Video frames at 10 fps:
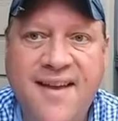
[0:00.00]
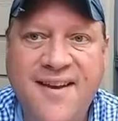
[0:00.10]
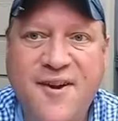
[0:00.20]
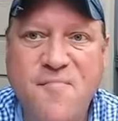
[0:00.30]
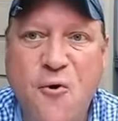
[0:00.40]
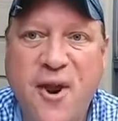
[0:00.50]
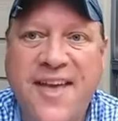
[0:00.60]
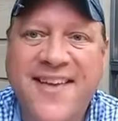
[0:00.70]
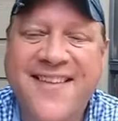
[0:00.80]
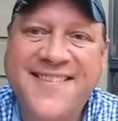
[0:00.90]
Good
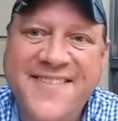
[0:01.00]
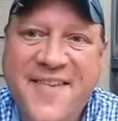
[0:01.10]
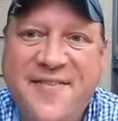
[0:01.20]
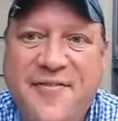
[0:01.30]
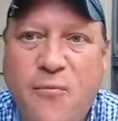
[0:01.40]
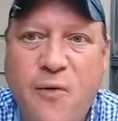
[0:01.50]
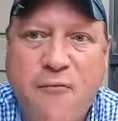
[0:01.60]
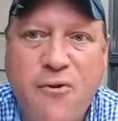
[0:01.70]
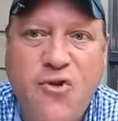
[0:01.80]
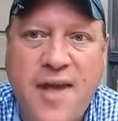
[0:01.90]
morning. This is the
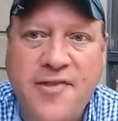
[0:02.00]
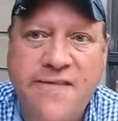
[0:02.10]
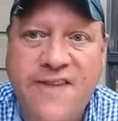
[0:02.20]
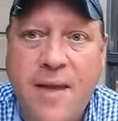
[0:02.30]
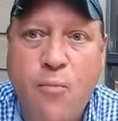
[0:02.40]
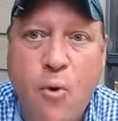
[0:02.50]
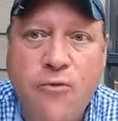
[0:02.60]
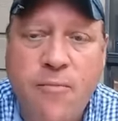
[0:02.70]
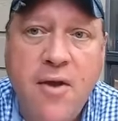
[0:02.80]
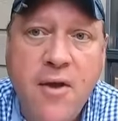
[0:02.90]
Reverend Jason Van
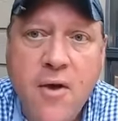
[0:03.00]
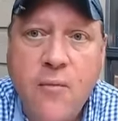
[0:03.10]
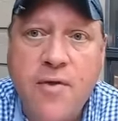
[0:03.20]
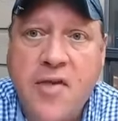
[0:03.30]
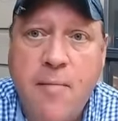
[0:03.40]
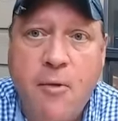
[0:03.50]
Borsum with St.